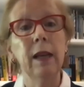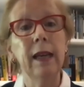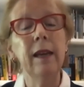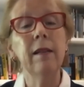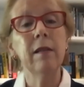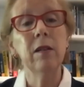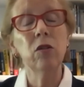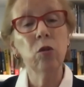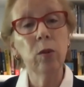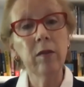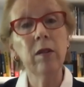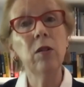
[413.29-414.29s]
It's
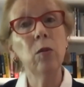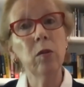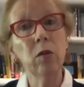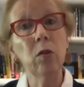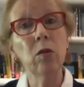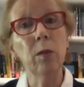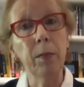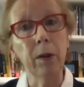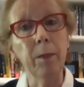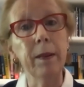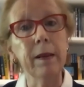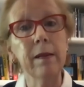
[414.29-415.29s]
entrusted to a social
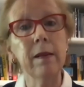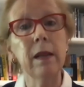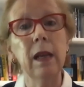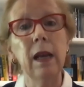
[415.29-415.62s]
purpose.